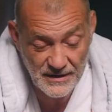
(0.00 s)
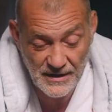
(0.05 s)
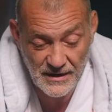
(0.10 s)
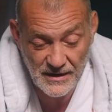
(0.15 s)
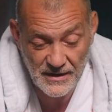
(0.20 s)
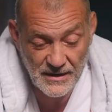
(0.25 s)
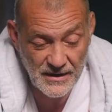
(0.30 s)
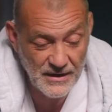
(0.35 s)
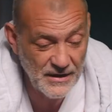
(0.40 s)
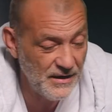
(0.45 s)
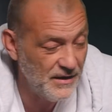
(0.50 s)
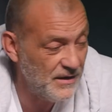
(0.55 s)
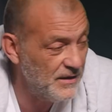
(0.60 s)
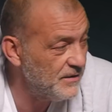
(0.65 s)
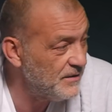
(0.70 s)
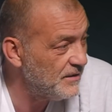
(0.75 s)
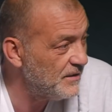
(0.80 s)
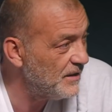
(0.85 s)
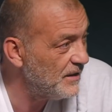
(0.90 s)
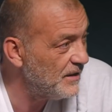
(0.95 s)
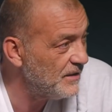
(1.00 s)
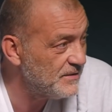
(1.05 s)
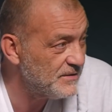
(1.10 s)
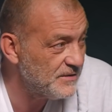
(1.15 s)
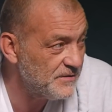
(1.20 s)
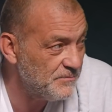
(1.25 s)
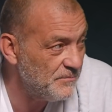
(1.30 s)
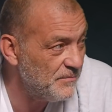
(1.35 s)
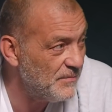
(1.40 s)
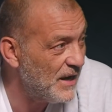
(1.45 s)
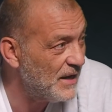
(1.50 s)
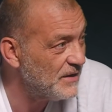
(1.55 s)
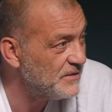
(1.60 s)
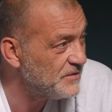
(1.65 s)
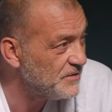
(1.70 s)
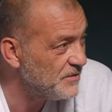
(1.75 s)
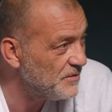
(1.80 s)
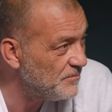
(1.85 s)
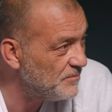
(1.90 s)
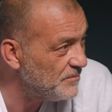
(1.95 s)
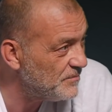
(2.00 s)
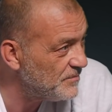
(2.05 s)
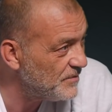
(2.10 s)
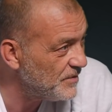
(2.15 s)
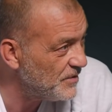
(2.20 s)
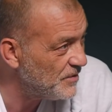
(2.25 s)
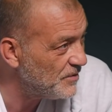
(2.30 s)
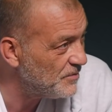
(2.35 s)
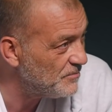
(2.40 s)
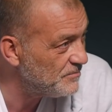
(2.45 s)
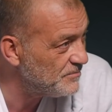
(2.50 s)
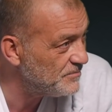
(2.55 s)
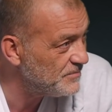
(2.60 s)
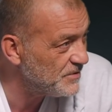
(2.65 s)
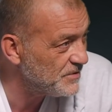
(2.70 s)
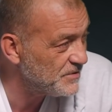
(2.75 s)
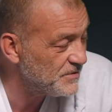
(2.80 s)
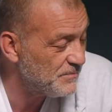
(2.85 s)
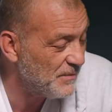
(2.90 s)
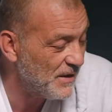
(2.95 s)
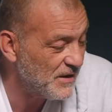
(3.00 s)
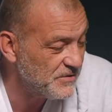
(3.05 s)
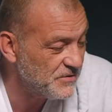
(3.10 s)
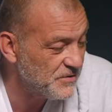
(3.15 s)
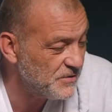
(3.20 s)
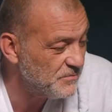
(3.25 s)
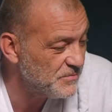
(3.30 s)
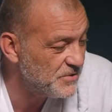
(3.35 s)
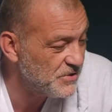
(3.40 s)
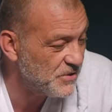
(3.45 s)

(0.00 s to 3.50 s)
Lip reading: Yeah, and they smashed them, you know, just smashed them.